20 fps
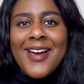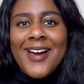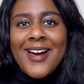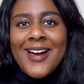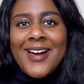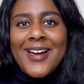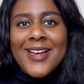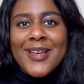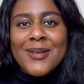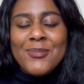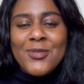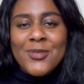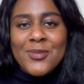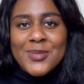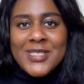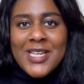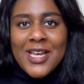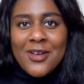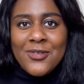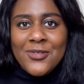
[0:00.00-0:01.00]
I'm from
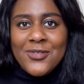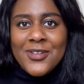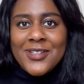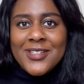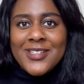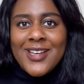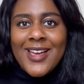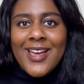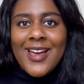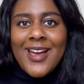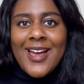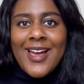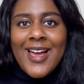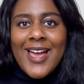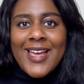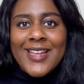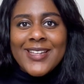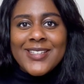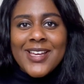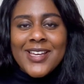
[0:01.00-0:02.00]
Telford
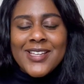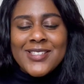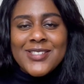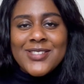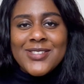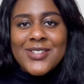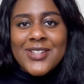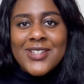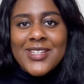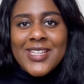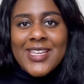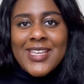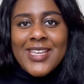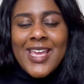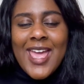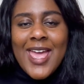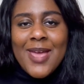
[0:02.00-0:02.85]
and I study